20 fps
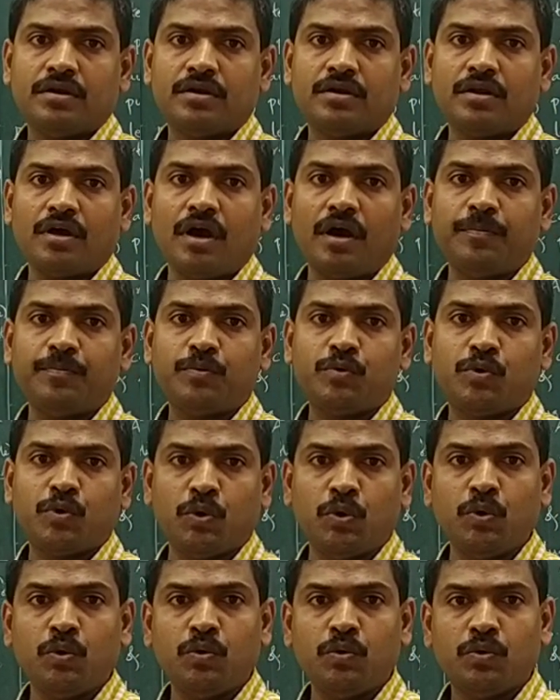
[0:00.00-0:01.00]
top
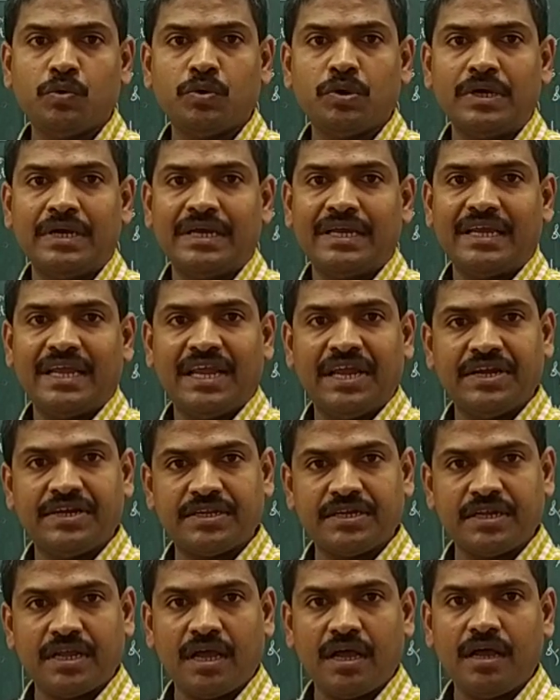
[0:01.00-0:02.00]
2
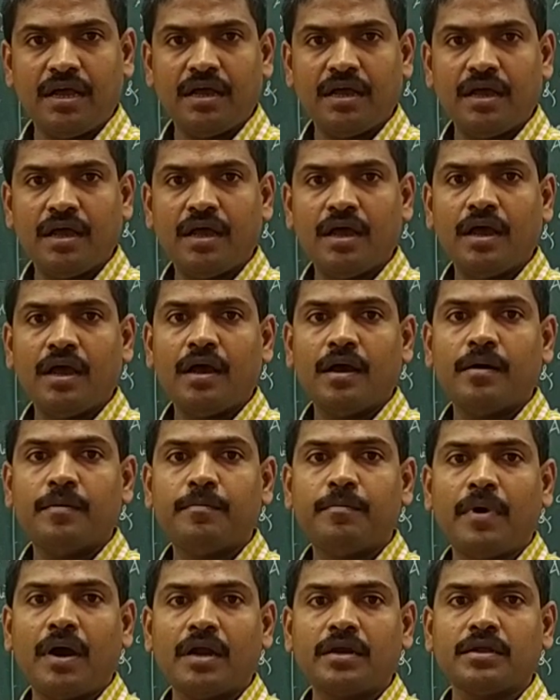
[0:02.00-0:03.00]
atria,
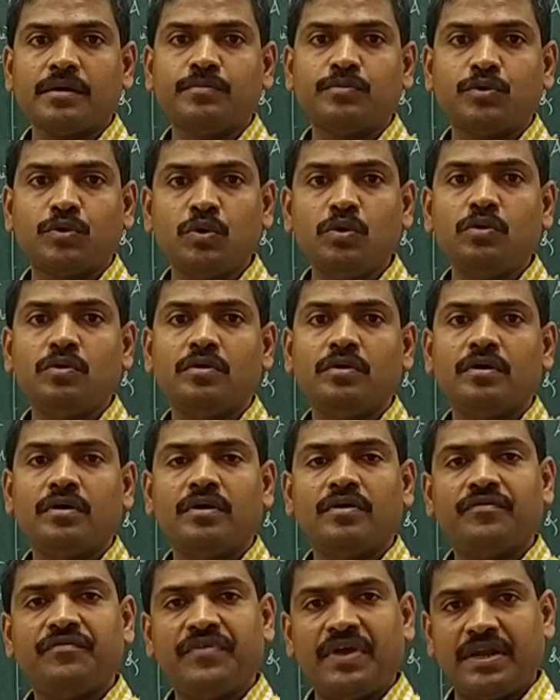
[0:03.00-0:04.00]
bottom 2
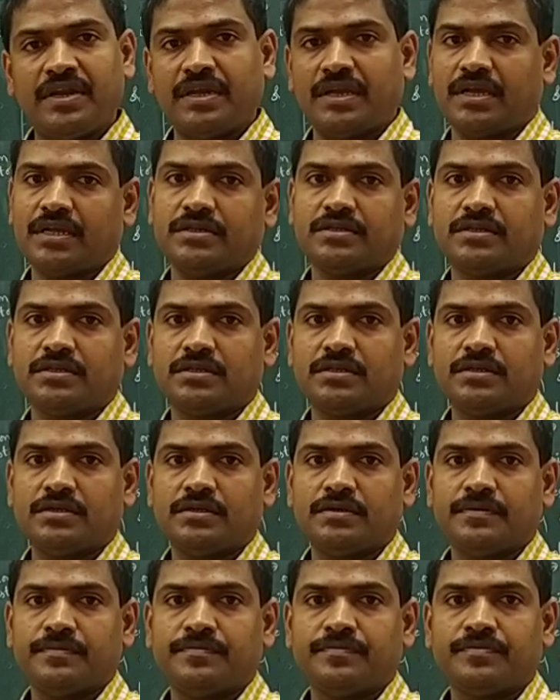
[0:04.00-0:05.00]
ventricles.
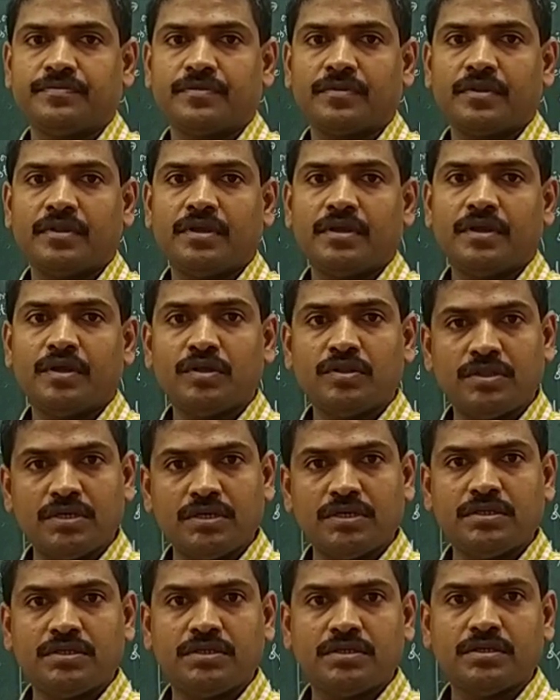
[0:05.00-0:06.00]
In
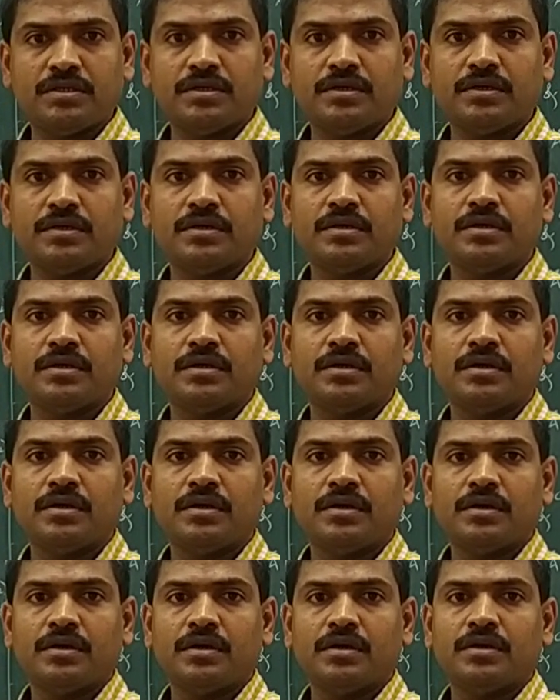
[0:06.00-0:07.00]
these
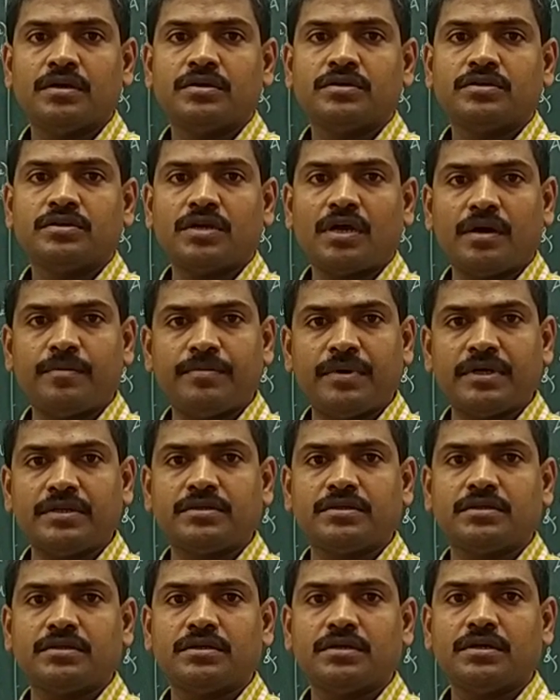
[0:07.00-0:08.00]

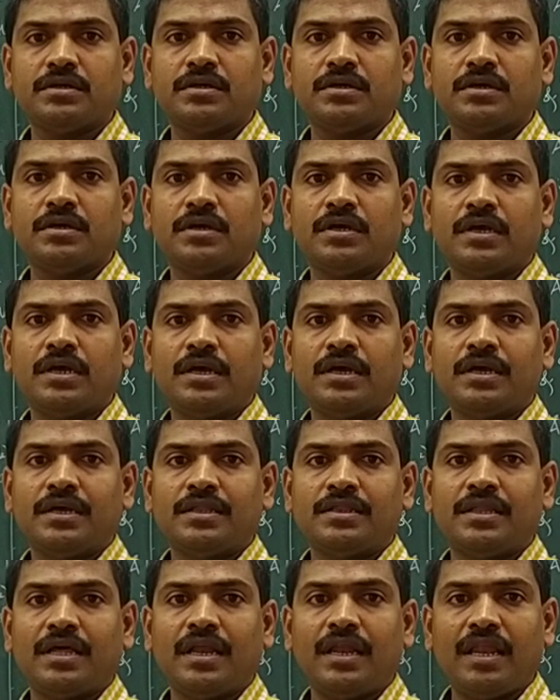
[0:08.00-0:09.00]
chambers,
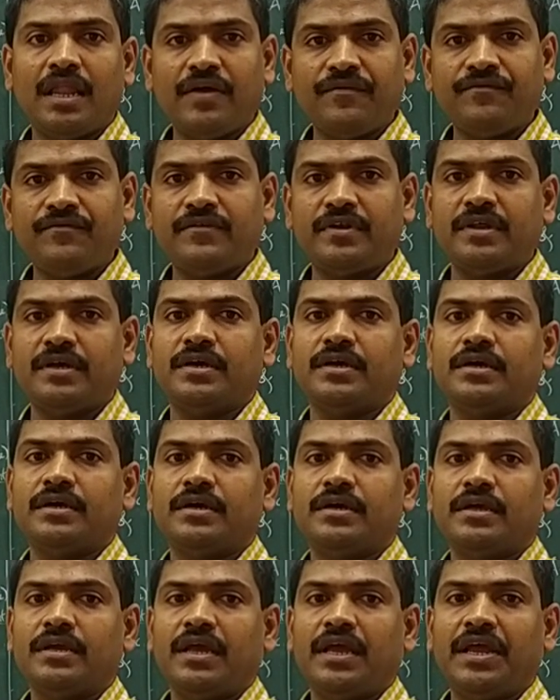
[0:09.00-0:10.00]
the left
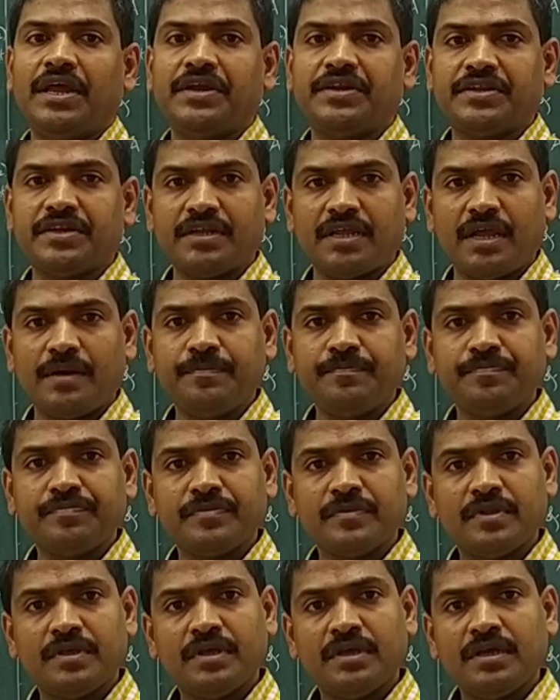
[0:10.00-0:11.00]
atrium
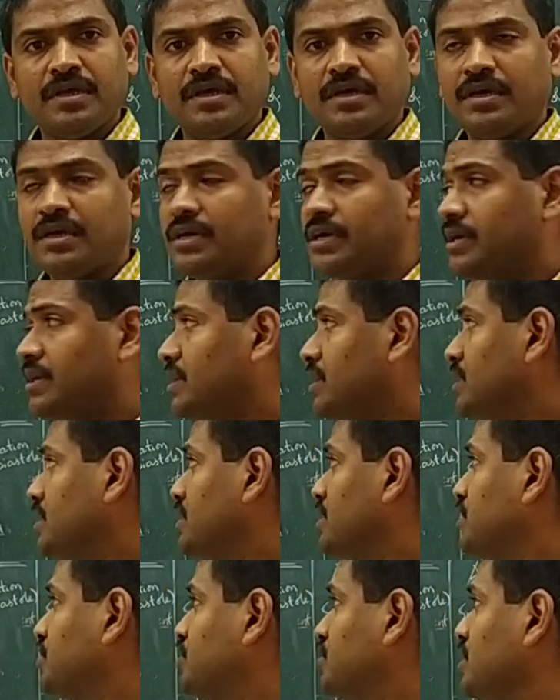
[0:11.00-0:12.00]

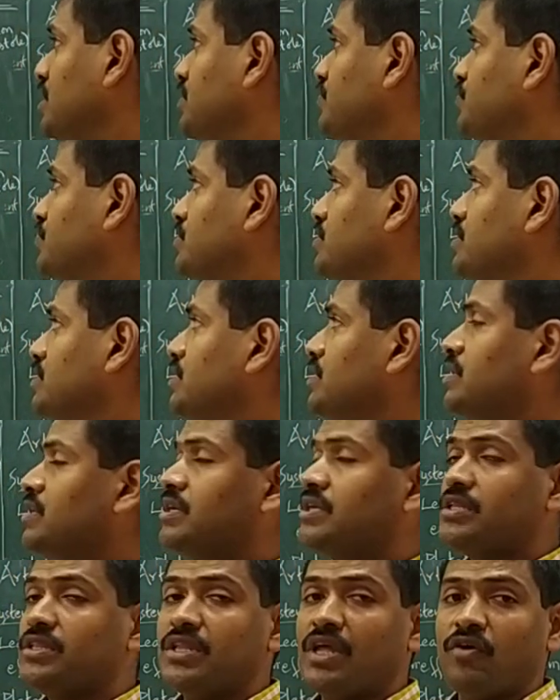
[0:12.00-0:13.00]
receives
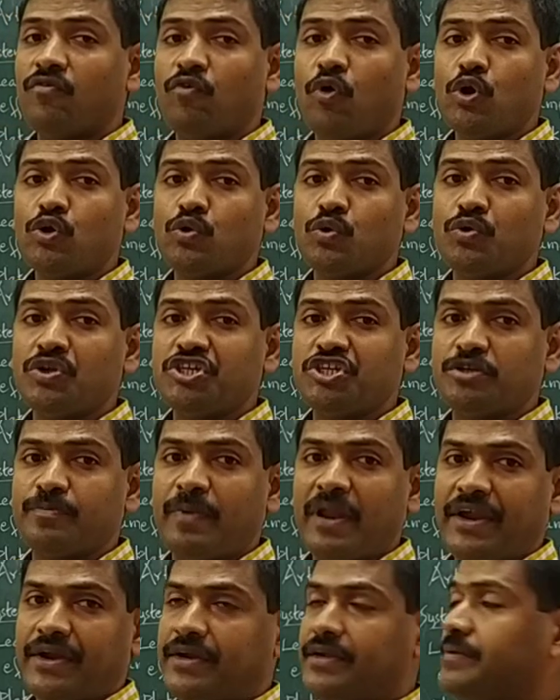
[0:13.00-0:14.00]
the O2 rich
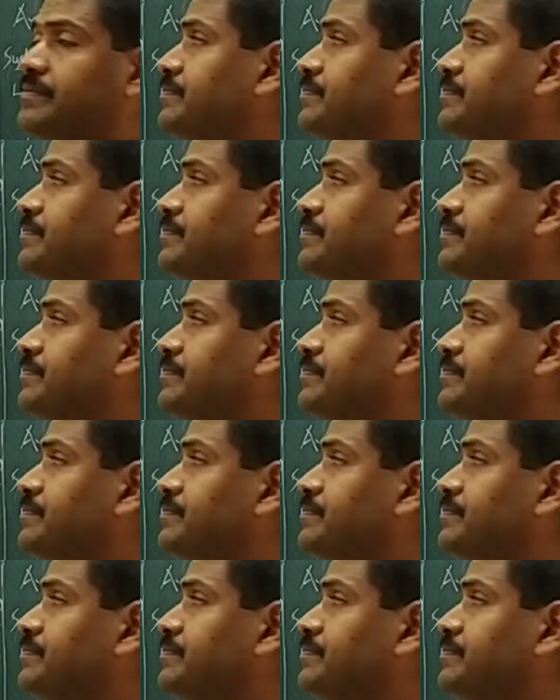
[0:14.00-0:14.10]
blood